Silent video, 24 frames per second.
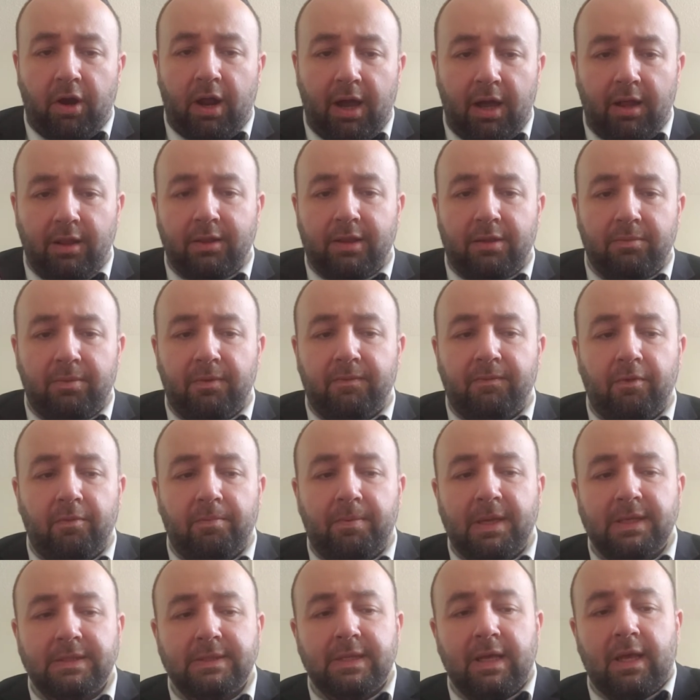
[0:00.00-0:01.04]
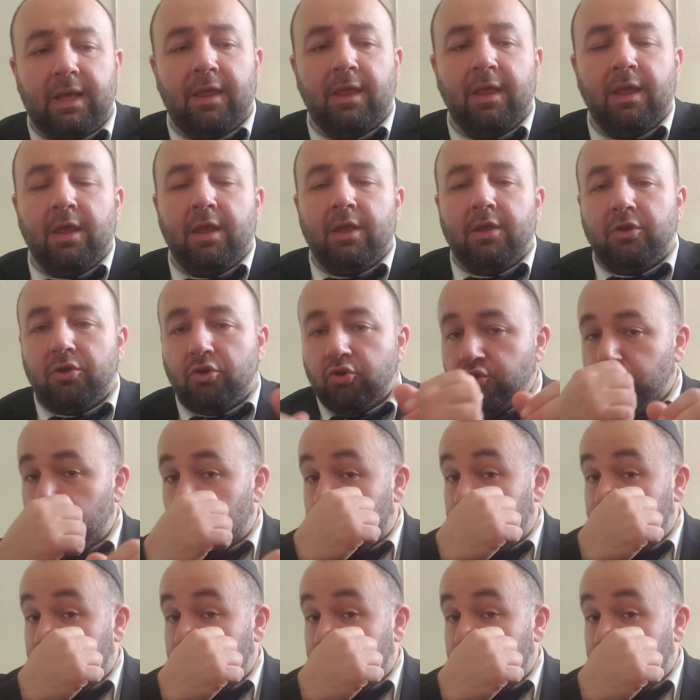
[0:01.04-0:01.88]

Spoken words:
holiday, before Pesach, you should